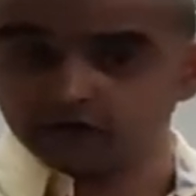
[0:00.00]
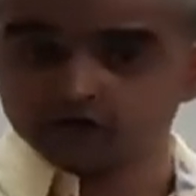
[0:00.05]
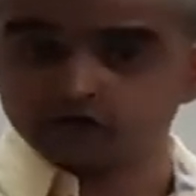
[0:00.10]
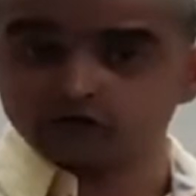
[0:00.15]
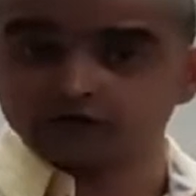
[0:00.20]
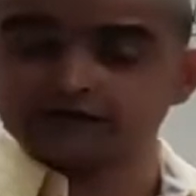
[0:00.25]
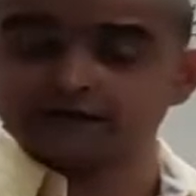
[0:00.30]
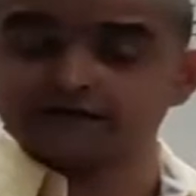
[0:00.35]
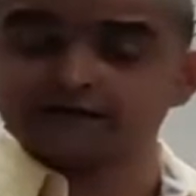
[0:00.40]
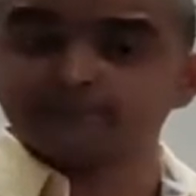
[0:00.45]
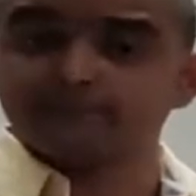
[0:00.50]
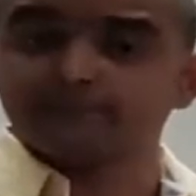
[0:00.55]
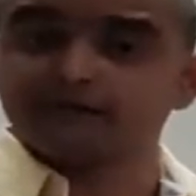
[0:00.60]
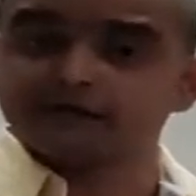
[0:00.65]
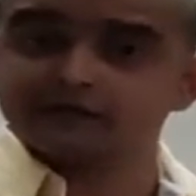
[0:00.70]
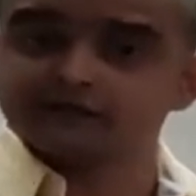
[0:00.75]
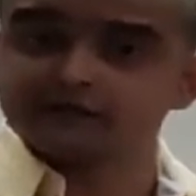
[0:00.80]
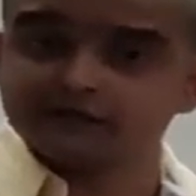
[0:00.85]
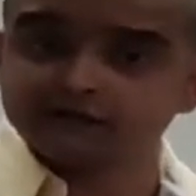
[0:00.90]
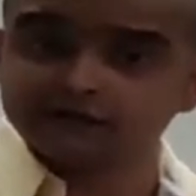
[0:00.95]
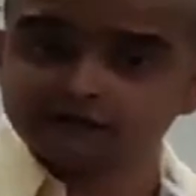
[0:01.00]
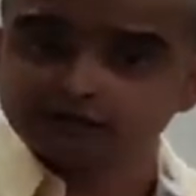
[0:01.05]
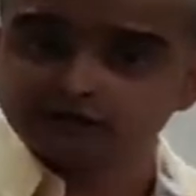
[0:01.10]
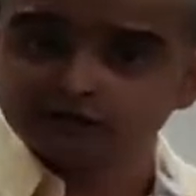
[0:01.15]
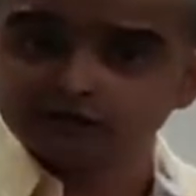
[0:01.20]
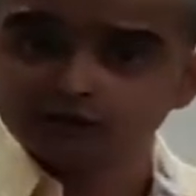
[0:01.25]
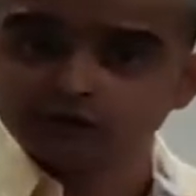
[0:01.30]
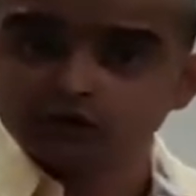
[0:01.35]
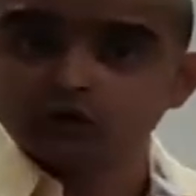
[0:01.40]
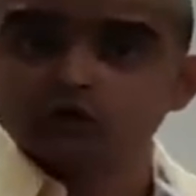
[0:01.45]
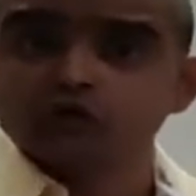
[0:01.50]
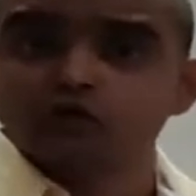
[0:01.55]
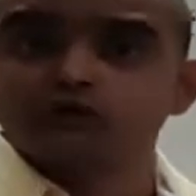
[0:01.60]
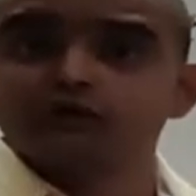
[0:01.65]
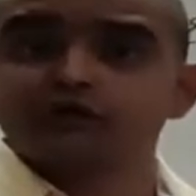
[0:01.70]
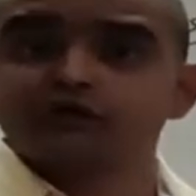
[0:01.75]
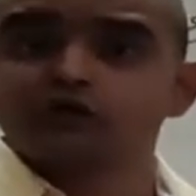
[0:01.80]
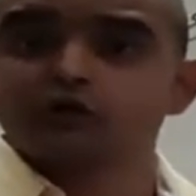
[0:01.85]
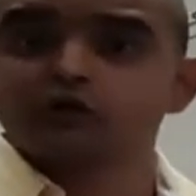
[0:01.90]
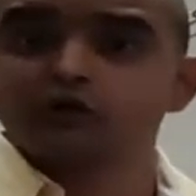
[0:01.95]
So there's a person who
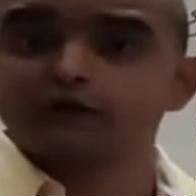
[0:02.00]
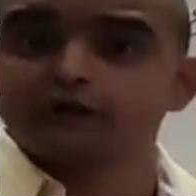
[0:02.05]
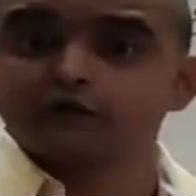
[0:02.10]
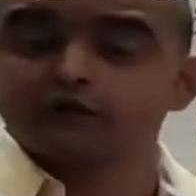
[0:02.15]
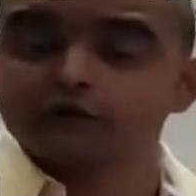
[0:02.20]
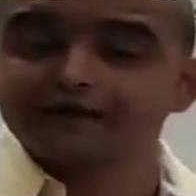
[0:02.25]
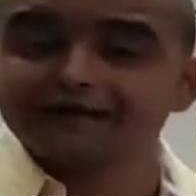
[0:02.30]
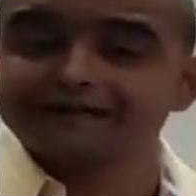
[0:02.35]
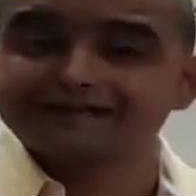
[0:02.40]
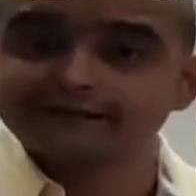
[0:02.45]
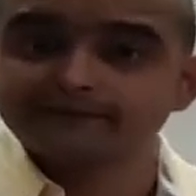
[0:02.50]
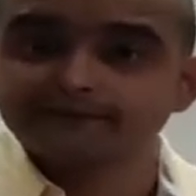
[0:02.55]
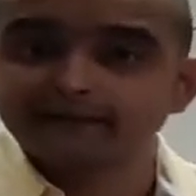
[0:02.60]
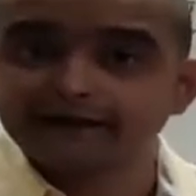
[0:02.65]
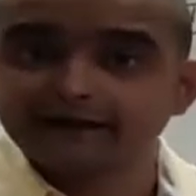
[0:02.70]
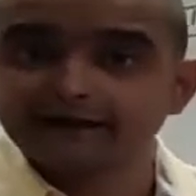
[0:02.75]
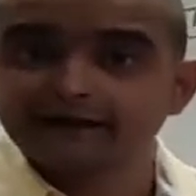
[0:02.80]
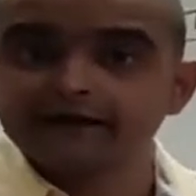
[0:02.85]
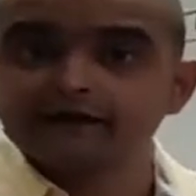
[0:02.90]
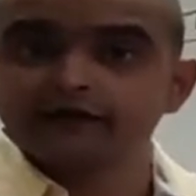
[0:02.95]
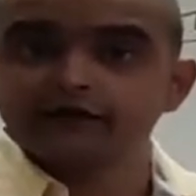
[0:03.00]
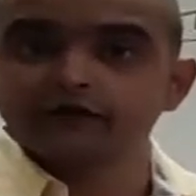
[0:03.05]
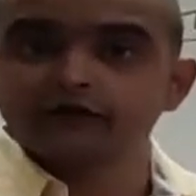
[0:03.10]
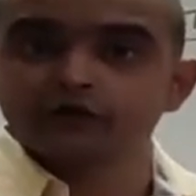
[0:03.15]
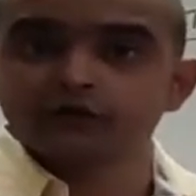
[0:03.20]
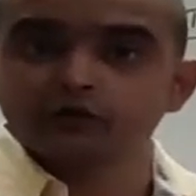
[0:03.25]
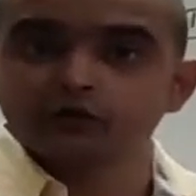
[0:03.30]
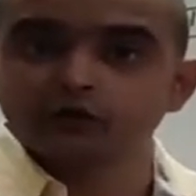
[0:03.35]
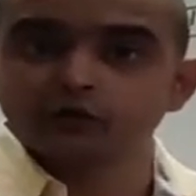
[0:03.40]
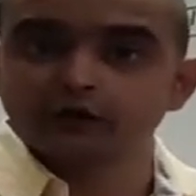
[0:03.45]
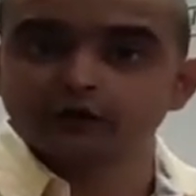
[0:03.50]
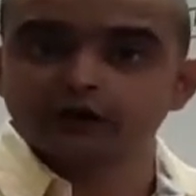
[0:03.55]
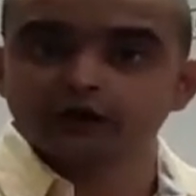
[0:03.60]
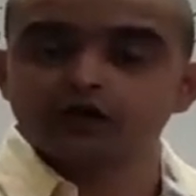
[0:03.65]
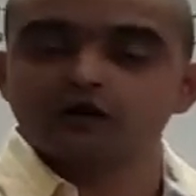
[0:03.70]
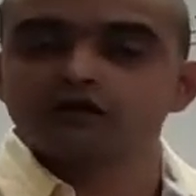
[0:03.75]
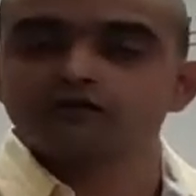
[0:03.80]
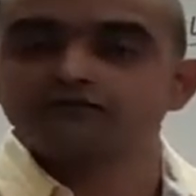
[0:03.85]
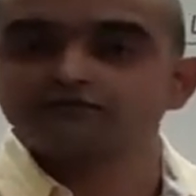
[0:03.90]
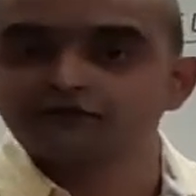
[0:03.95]
is going to explain to you a
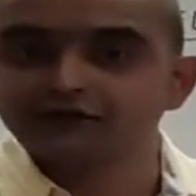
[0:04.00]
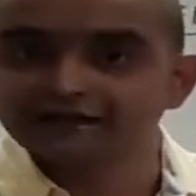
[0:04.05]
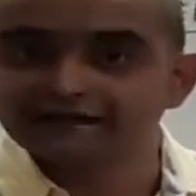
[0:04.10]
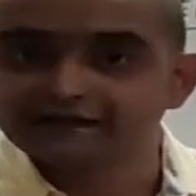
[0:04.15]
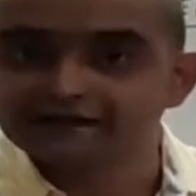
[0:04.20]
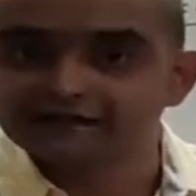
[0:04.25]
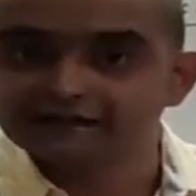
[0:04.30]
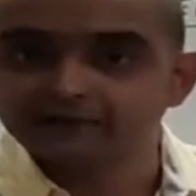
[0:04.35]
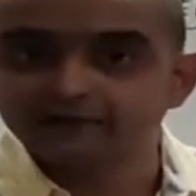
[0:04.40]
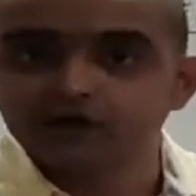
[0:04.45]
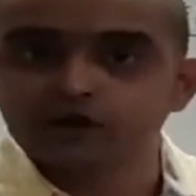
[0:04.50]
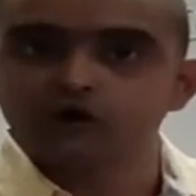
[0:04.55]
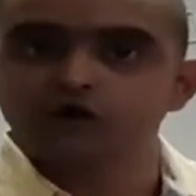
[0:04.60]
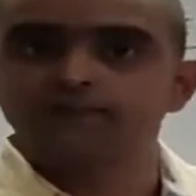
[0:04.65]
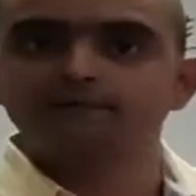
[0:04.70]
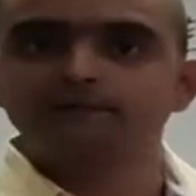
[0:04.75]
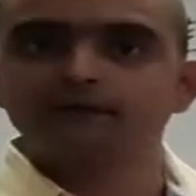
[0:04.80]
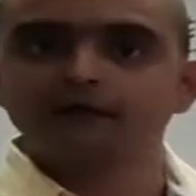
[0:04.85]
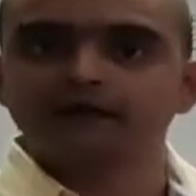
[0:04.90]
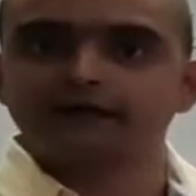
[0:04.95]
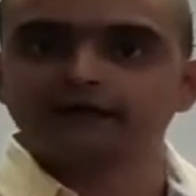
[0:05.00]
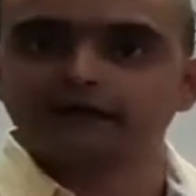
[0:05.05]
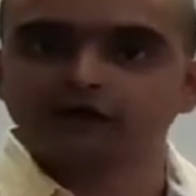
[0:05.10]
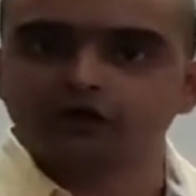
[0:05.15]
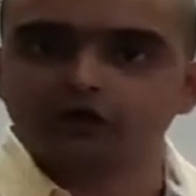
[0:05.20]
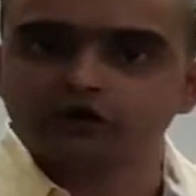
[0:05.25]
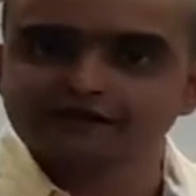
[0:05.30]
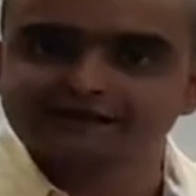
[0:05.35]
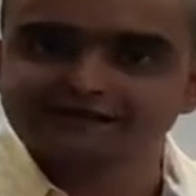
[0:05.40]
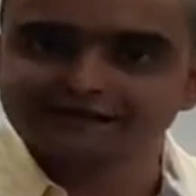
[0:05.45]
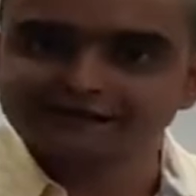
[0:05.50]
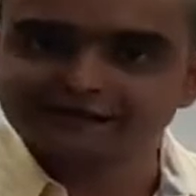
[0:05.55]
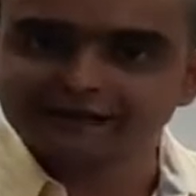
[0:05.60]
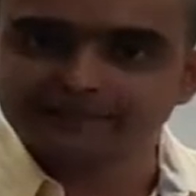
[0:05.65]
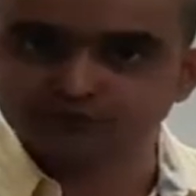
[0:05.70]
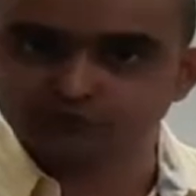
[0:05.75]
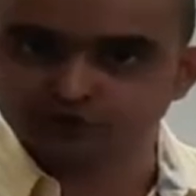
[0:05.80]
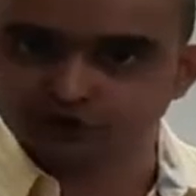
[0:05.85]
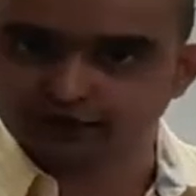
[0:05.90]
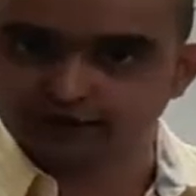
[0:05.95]
lot of things about a particular
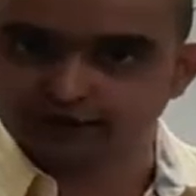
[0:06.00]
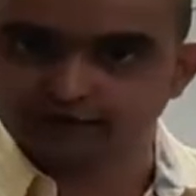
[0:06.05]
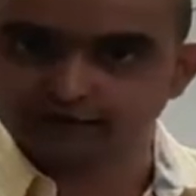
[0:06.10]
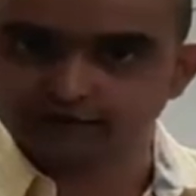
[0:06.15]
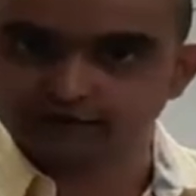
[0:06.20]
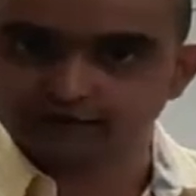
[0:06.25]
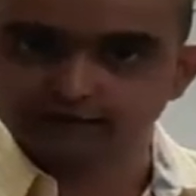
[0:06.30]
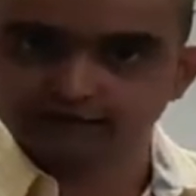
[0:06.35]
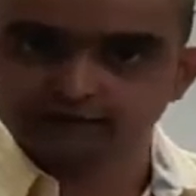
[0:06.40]
subject.